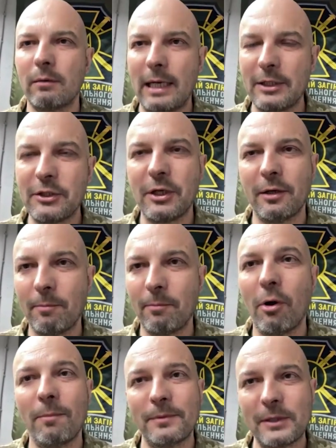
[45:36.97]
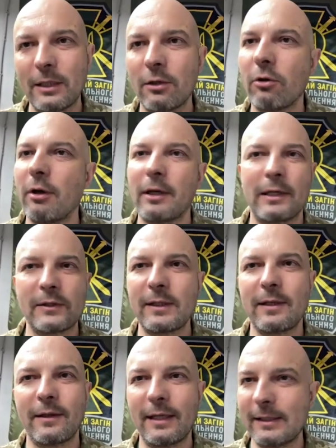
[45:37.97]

Russian bombs and rockets.